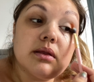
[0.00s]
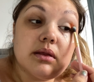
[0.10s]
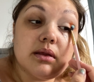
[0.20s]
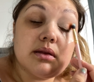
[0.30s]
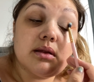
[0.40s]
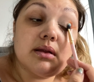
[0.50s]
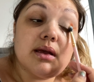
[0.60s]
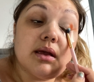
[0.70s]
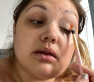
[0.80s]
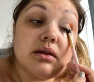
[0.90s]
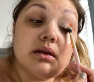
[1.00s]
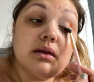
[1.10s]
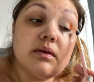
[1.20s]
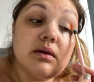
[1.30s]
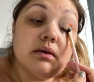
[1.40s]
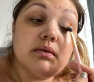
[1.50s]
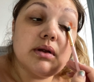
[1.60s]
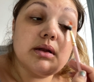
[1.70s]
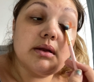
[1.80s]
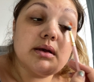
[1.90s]
This is actually a
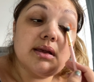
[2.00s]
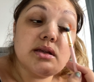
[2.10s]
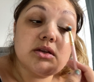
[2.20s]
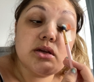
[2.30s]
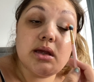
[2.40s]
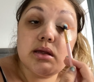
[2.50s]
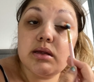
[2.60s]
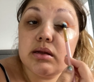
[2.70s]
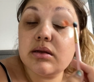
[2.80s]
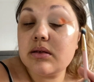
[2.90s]
really nice shade.